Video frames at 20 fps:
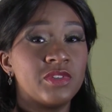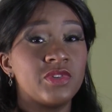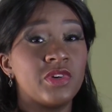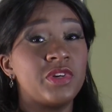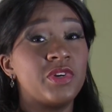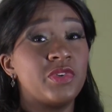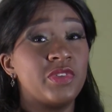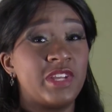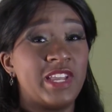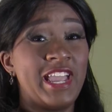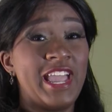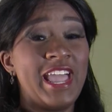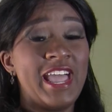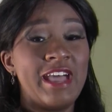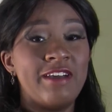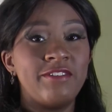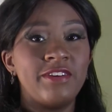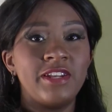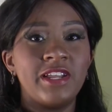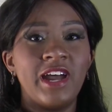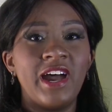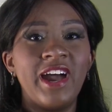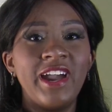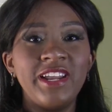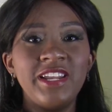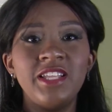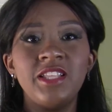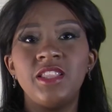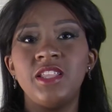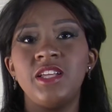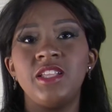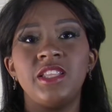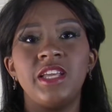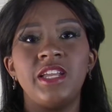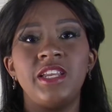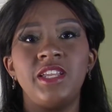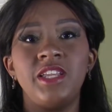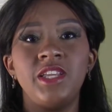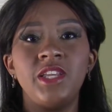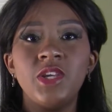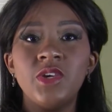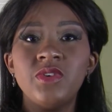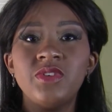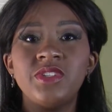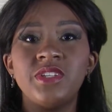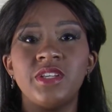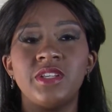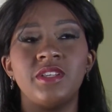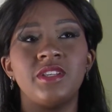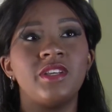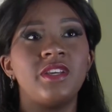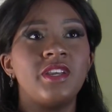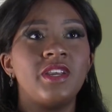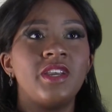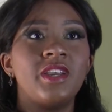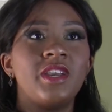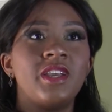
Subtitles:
so I know they have it. I didn't think they'd use it.